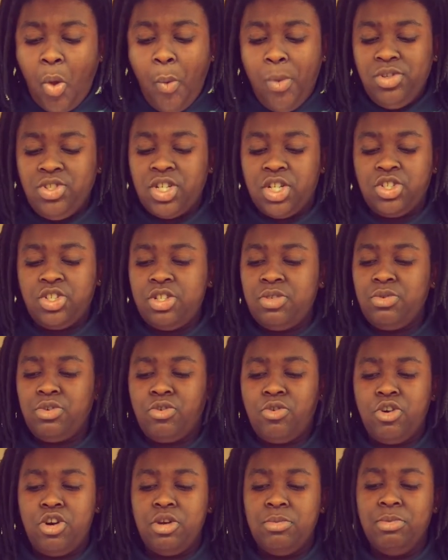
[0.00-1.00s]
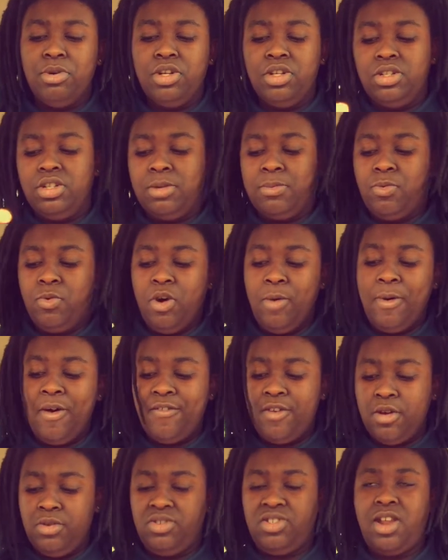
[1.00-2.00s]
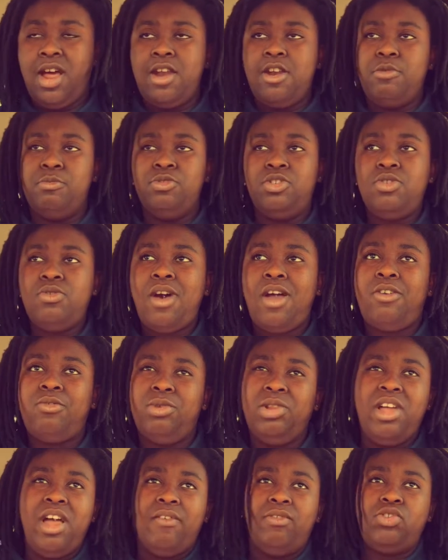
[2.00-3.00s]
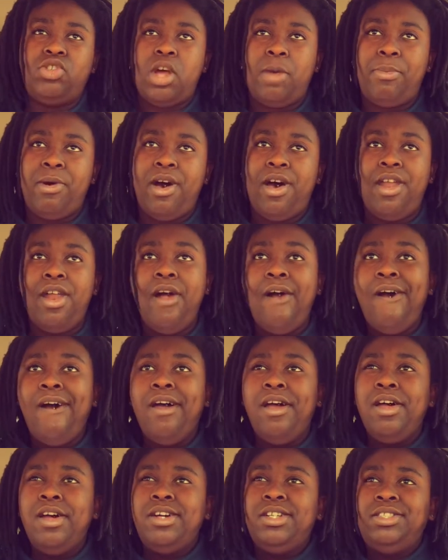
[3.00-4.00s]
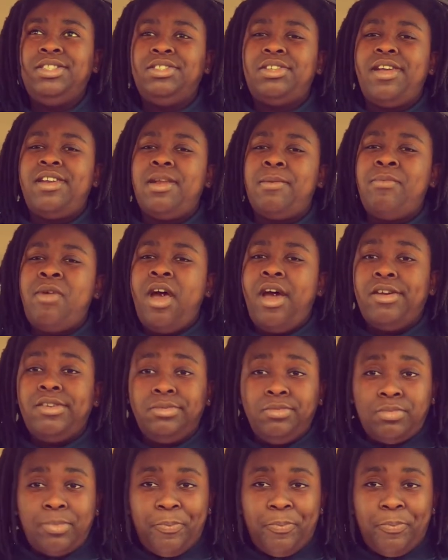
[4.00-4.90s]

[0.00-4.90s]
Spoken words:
Which I should have recorded, but number one, my phone is not. Number two, I don't really have a tripod, and I'm not